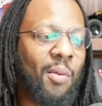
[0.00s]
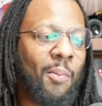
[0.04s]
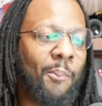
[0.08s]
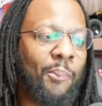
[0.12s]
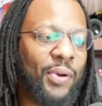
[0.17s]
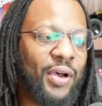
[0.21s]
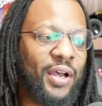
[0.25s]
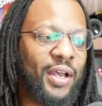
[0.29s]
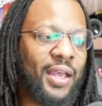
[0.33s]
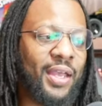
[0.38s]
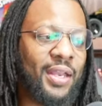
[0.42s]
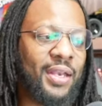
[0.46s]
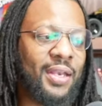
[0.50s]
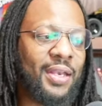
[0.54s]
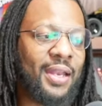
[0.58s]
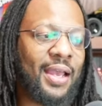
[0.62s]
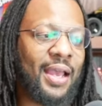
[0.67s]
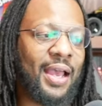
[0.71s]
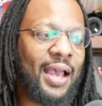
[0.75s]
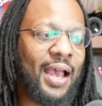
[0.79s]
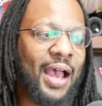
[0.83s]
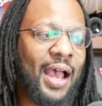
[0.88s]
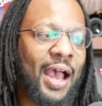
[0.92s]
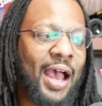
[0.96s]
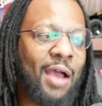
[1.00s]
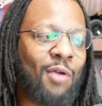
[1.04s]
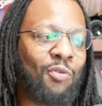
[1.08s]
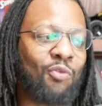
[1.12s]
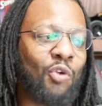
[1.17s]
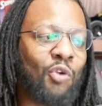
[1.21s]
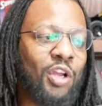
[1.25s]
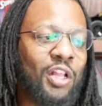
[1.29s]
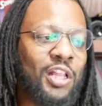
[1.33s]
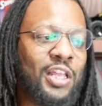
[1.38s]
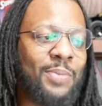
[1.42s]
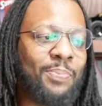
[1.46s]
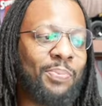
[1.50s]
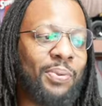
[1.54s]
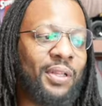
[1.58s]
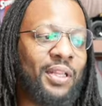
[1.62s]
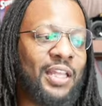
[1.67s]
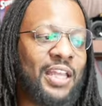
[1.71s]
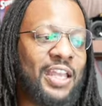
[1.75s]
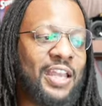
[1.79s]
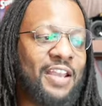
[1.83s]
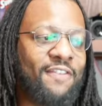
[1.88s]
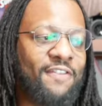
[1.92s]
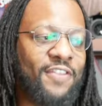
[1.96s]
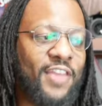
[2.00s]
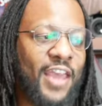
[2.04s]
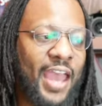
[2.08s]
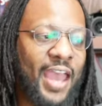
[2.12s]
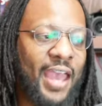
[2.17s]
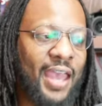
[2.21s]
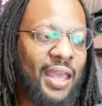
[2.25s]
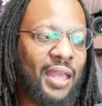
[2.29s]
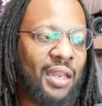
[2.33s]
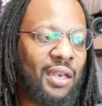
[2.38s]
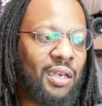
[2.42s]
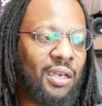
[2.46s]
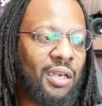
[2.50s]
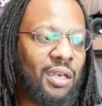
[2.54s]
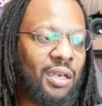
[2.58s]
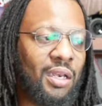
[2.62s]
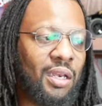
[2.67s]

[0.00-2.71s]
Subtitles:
but I really believe that